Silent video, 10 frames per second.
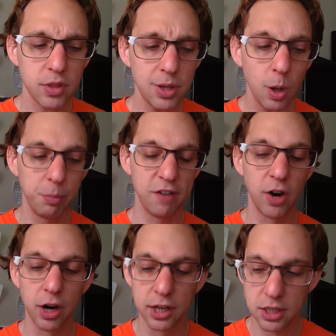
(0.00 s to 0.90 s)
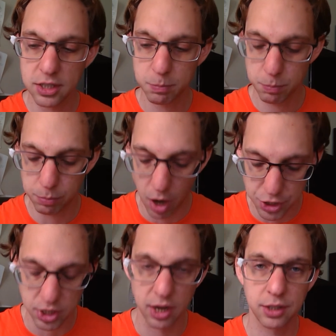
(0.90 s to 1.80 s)
my various
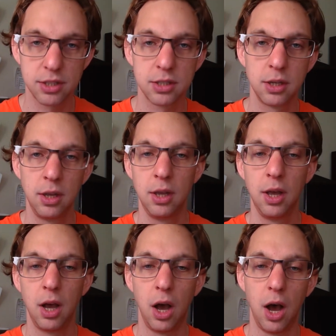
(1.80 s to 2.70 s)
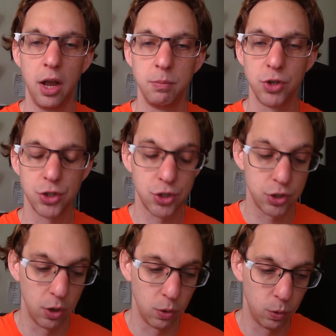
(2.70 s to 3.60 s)
projects, I am just
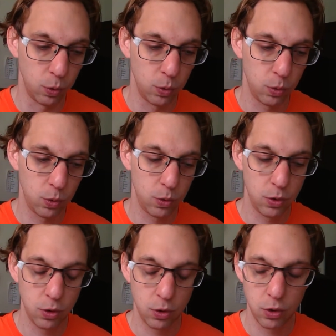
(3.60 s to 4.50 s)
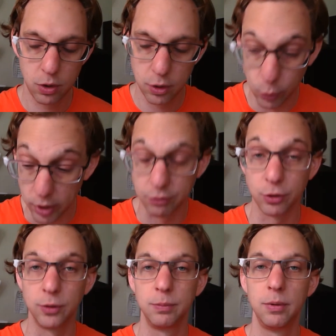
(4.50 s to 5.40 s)
so
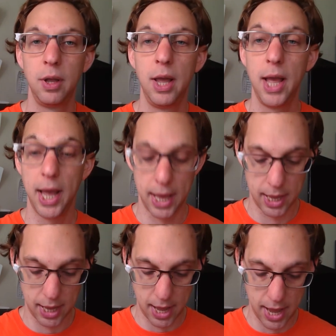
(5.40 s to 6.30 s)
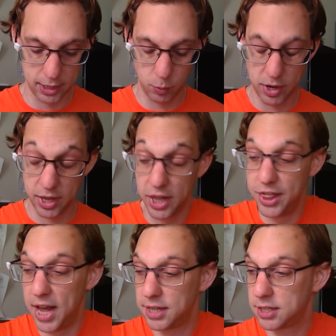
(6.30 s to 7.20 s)
grateful. Anyway,
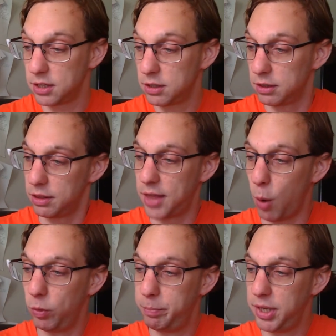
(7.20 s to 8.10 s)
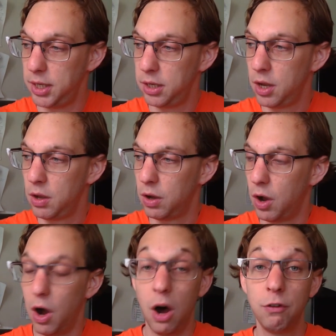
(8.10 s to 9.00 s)
that would be
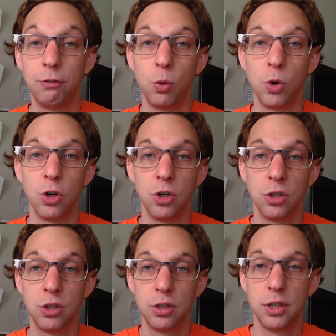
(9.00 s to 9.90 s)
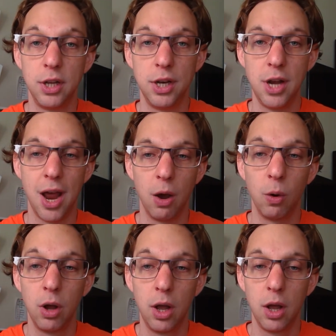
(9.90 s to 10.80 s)
all for now.
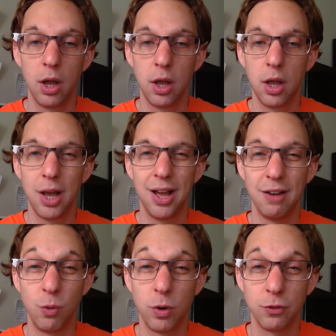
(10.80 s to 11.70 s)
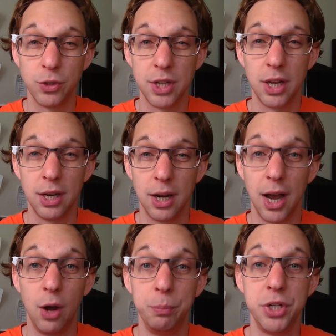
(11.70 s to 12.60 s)
Have a wonderful day.
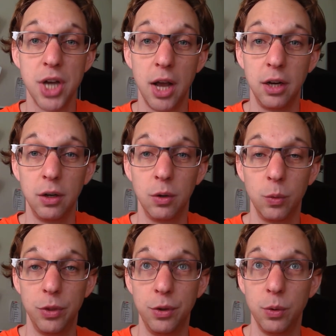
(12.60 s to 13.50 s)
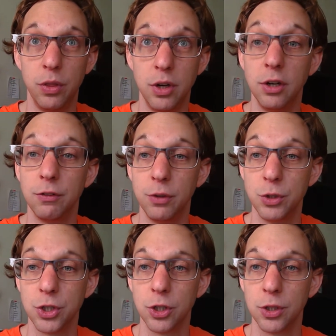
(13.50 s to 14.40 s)
I will be chatting with you in the near
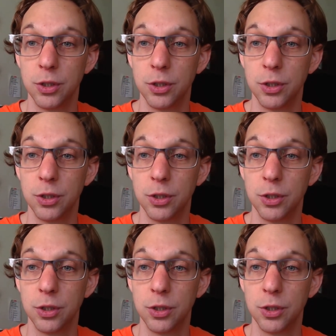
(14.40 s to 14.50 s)
future.